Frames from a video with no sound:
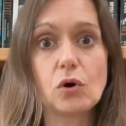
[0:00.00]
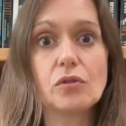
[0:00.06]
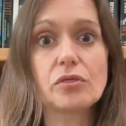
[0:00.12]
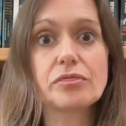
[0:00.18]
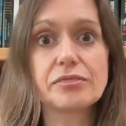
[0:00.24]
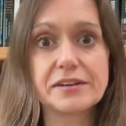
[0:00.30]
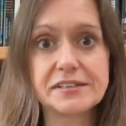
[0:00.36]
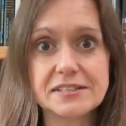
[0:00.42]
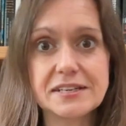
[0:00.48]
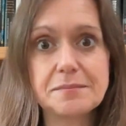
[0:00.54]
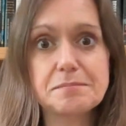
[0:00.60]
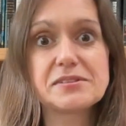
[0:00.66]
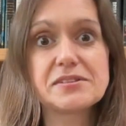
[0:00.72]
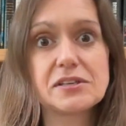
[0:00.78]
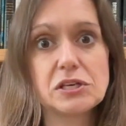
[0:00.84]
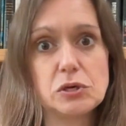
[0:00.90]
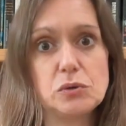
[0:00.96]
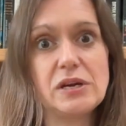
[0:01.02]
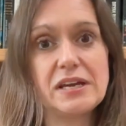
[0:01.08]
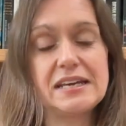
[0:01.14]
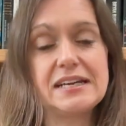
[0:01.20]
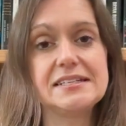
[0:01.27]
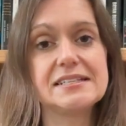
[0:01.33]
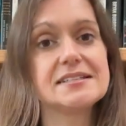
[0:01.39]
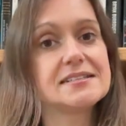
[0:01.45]
got the tips that you
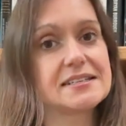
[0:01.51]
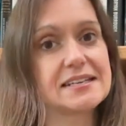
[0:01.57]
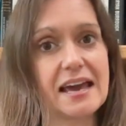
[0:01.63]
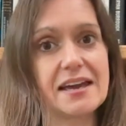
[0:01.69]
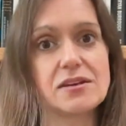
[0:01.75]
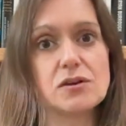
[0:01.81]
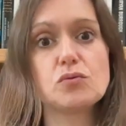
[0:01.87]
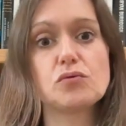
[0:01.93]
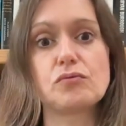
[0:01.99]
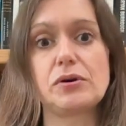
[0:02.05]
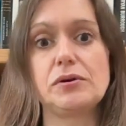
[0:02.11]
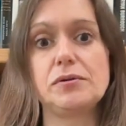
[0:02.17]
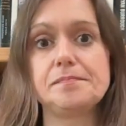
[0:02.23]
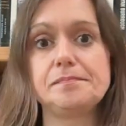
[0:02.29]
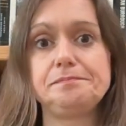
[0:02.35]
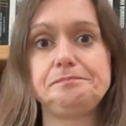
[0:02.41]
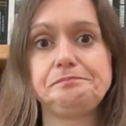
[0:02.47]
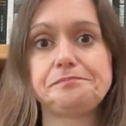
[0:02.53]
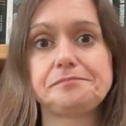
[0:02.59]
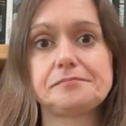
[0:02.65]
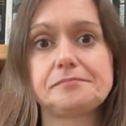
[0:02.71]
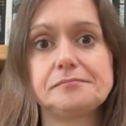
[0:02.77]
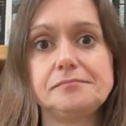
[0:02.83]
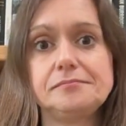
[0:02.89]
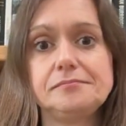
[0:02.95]
need to get you through.
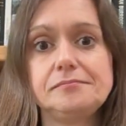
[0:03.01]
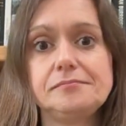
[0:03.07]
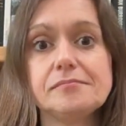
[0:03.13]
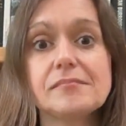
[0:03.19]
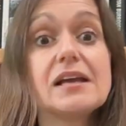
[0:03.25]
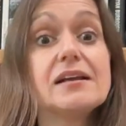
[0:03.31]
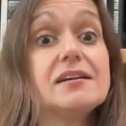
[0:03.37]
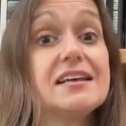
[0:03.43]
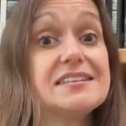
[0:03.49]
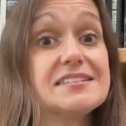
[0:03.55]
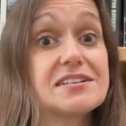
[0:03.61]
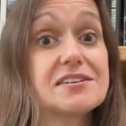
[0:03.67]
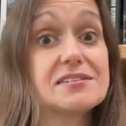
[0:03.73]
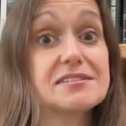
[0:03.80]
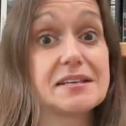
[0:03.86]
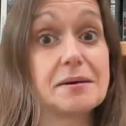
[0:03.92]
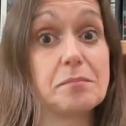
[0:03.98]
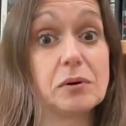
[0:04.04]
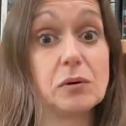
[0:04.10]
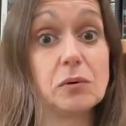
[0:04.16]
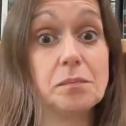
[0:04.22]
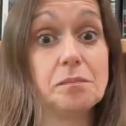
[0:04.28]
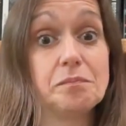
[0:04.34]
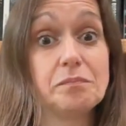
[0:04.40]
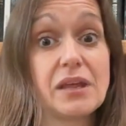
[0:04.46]
Let's start
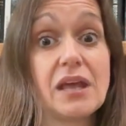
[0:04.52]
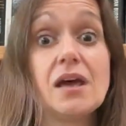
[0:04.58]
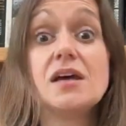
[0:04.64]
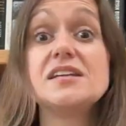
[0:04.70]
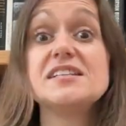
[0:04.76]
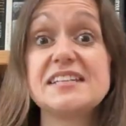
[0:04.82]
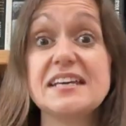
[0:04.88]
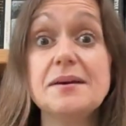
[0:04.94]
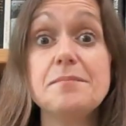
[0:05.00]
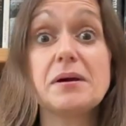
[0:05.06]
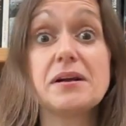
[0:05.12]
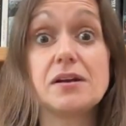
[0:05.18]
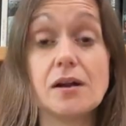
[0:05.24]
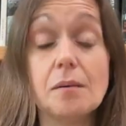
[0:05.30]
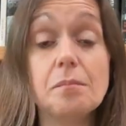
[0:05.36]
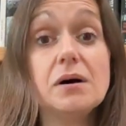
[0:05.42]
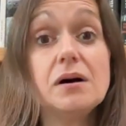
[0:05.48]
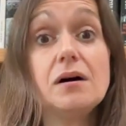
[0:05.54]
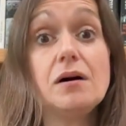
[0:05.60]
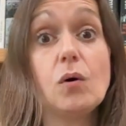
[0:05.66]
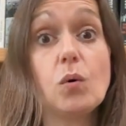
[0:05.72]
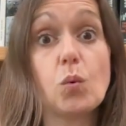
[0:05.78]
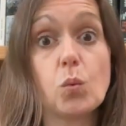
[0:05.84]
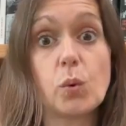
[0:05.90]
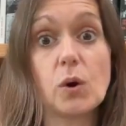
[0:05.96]
simple. Tip number
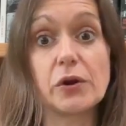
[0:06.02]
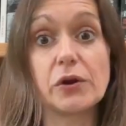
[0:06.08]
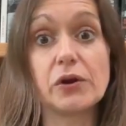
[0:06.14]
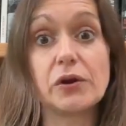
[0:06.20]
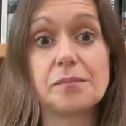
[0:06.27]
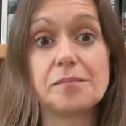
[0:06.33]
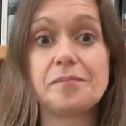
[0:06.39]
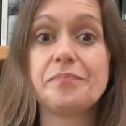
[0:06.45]
one,